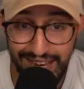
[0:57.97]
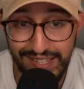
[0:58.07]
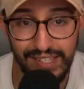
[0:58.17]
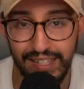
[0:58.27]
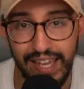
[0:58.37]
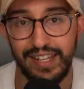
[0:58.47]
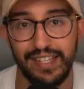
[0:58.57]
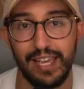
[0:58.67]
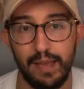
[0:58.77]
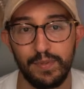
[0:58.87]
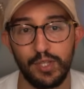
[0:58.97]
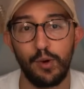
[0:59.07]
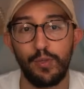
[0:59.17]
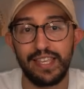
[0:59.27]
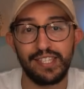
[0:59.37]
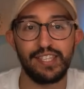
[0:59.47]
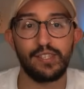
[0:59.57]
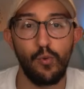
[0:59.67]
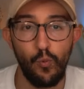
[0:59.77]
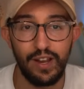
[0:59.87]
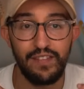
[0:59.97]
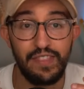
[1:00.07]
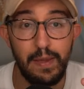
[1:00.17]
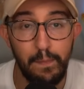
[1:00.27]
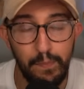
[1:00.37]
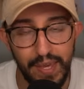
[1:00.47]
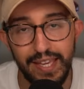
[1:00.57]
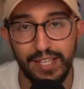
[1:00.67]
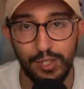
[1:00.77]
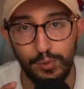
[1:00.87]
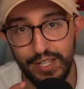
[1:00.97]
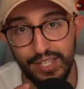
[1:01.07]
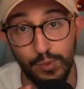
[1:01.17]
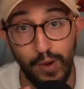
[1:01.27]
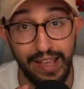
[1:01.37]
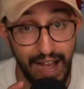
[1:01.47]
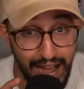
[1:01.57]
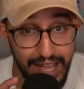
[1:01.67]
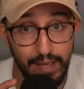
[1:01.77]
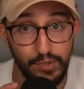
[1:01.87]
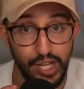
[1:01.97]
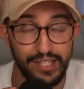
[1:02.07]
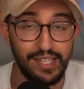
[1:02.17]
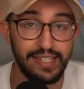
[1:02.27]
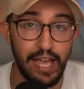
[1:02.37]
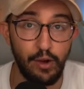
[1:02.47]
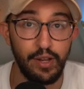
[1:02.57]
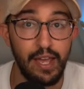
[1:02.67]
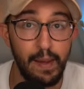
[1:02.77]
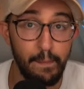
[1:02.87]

And it's a lightning type, so this is one of the biggest reasons why I am chasing down